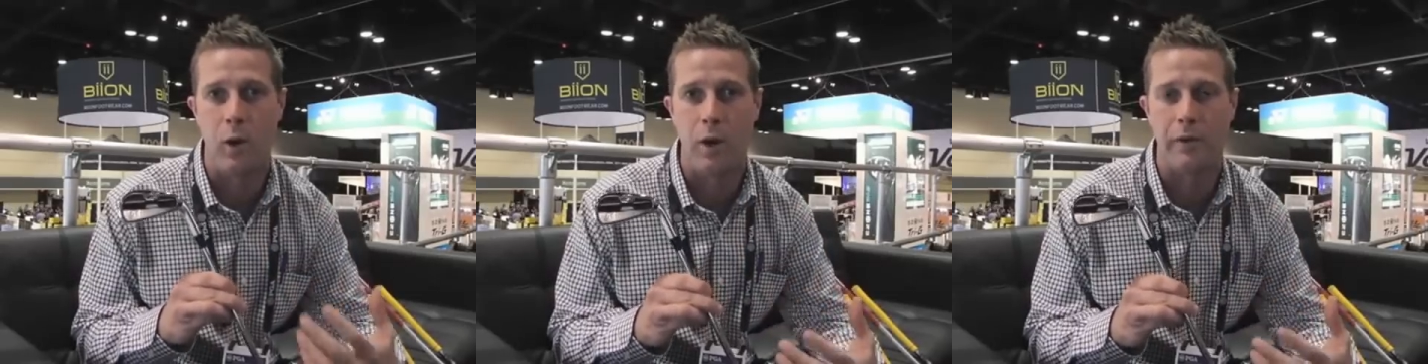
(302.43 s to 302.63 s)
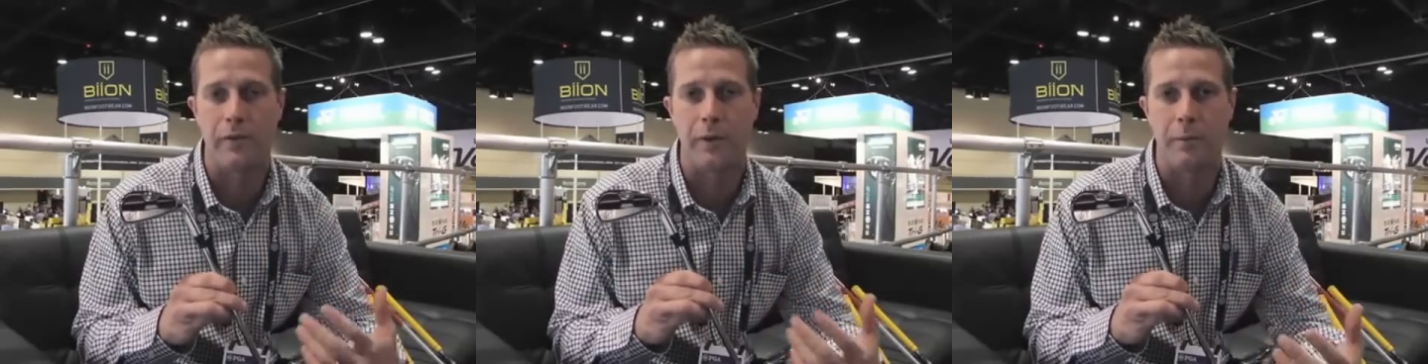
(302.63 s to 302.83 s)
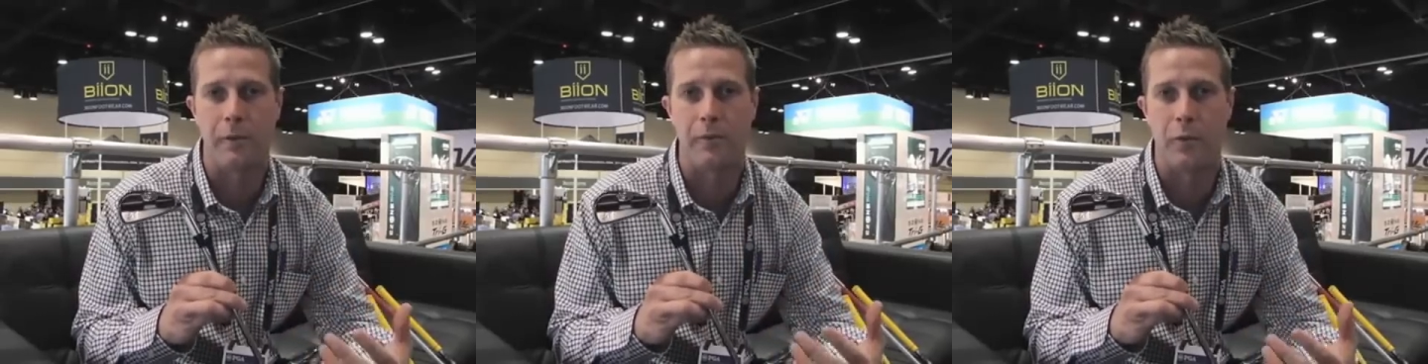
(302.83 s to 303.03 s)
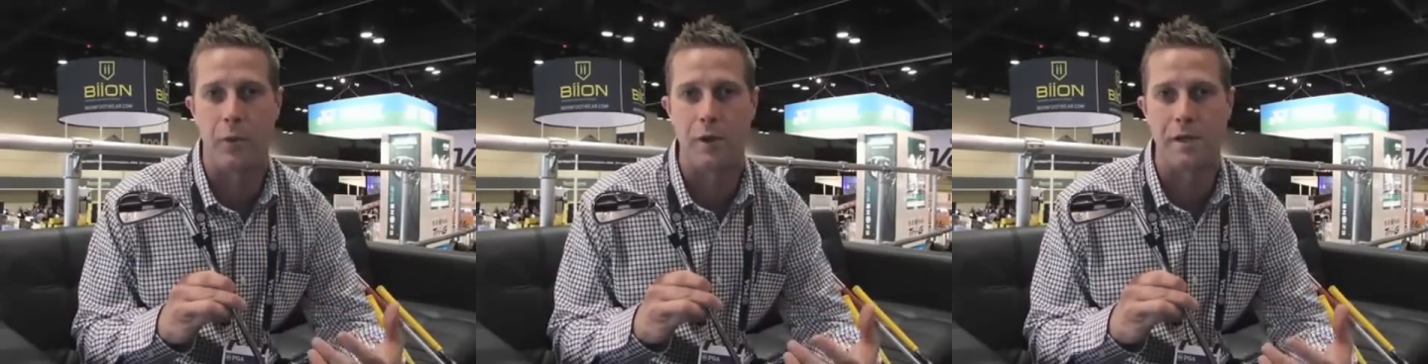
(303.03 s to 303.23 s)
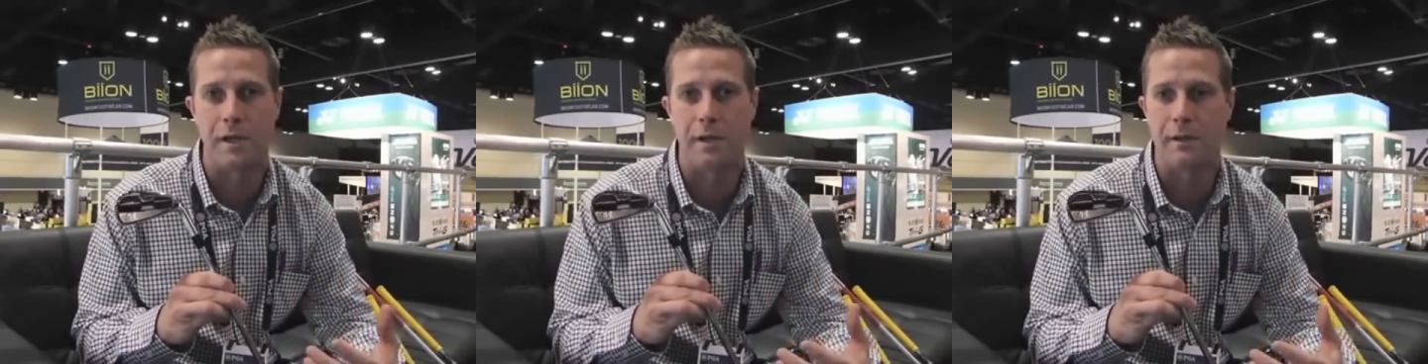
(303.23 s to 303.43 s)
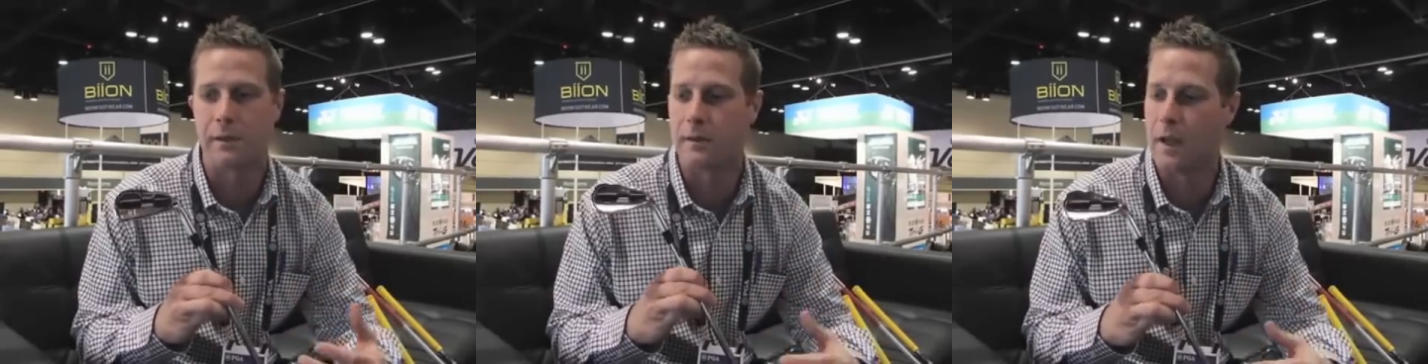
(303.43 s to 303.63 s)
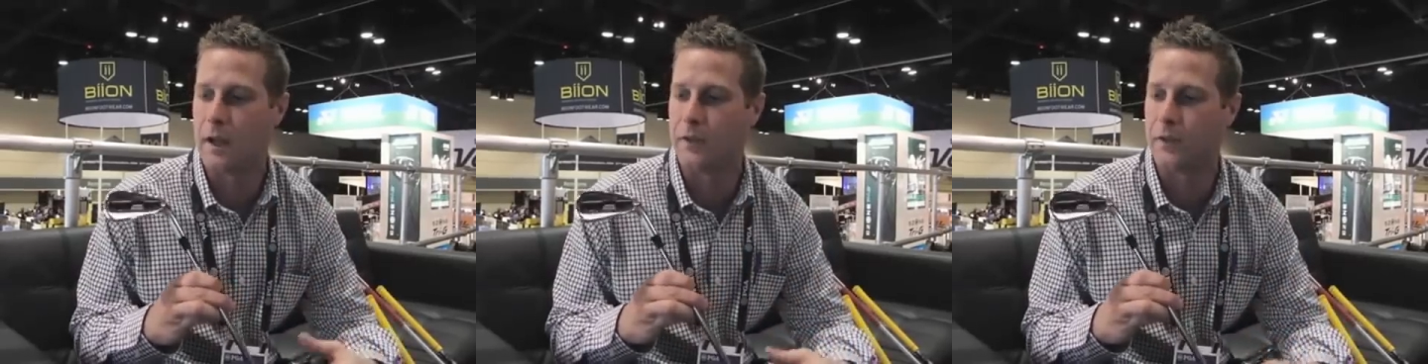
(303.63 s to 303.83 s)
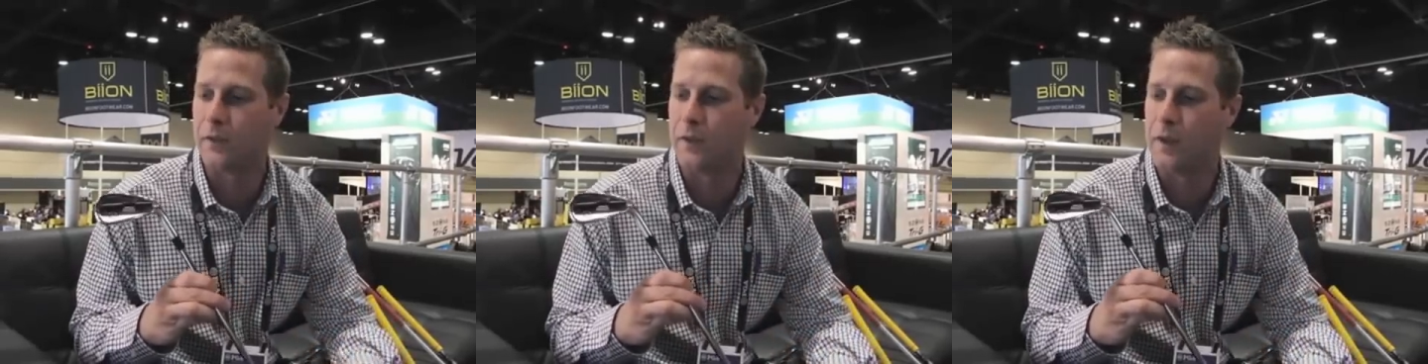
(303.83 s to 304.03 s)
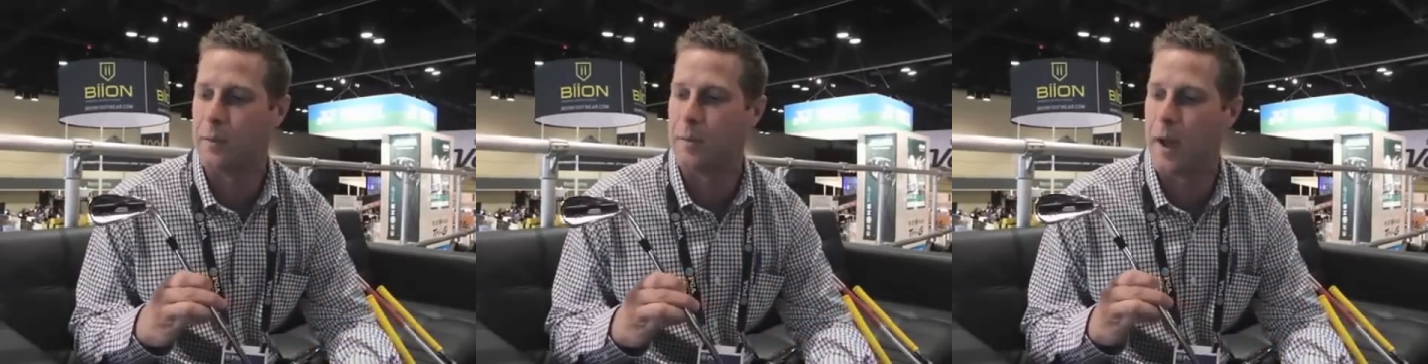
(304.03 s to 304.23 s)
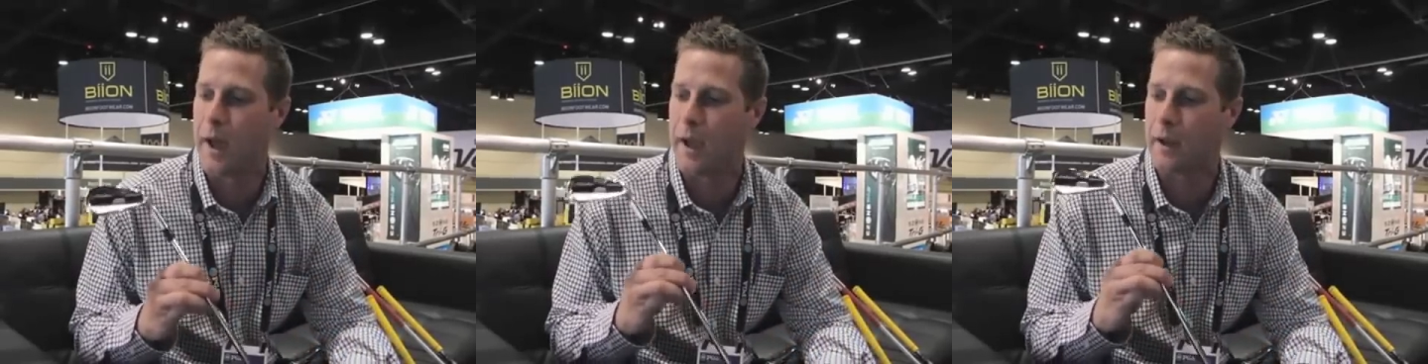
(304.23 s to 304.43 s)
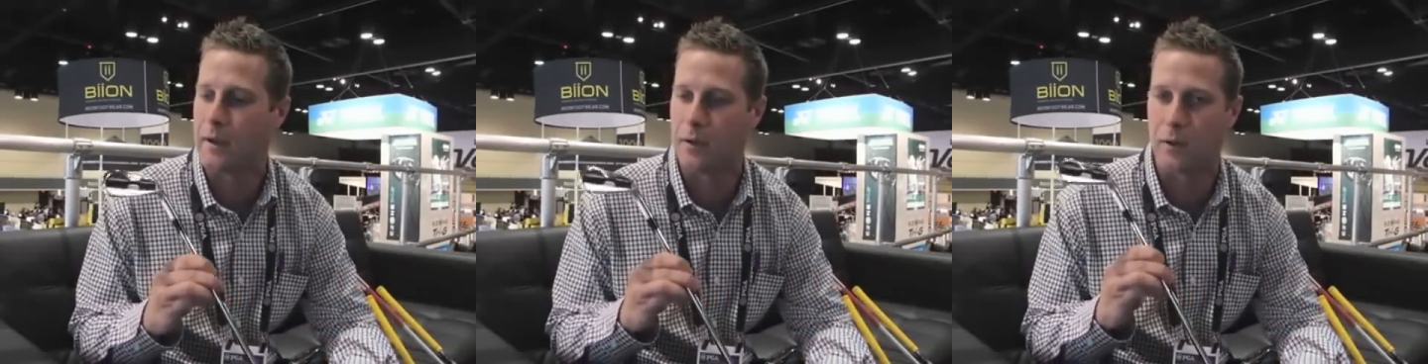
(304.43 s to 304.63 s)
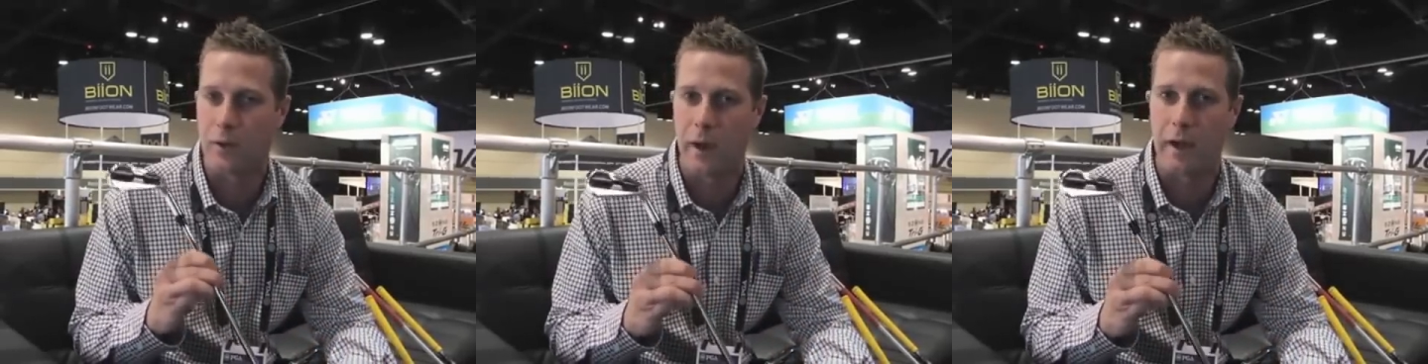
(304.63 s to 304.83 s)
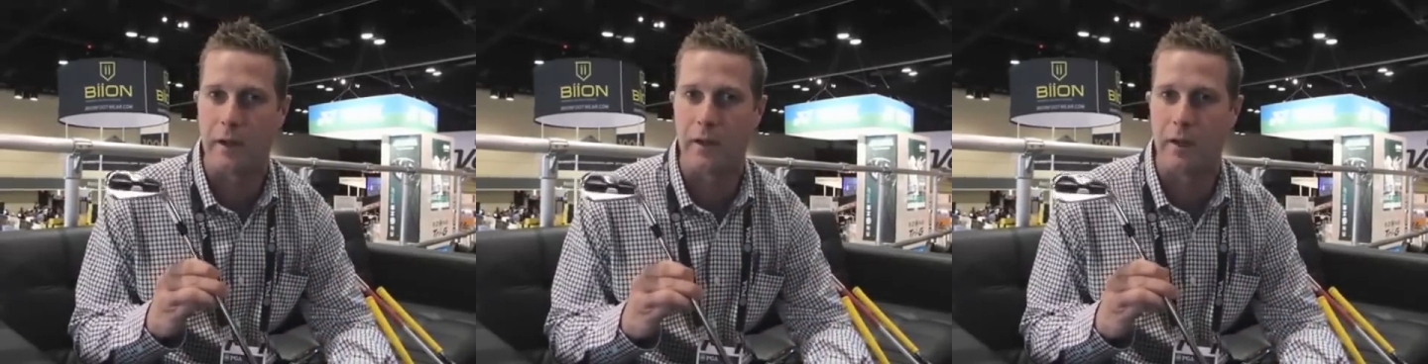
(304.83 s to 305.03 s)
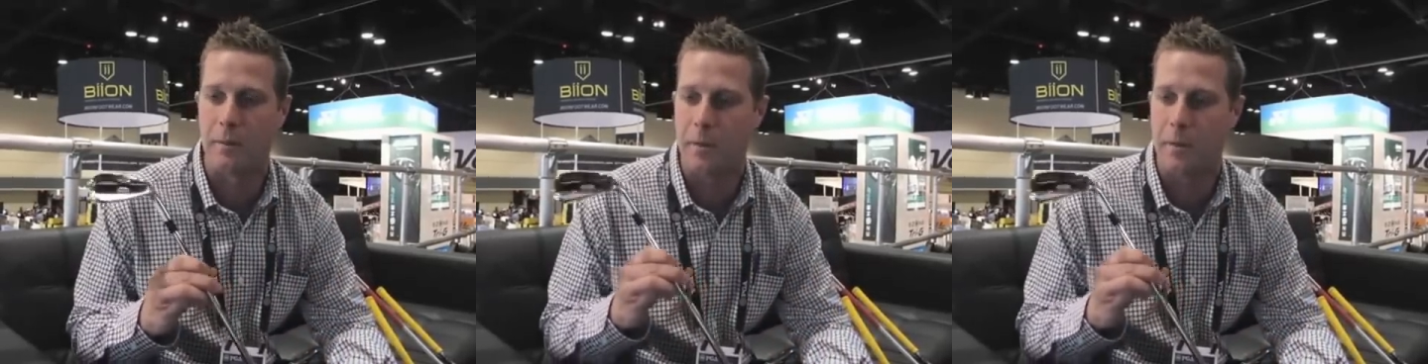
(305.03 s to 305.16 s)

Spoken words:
want from a forging. Lots of feedback, great club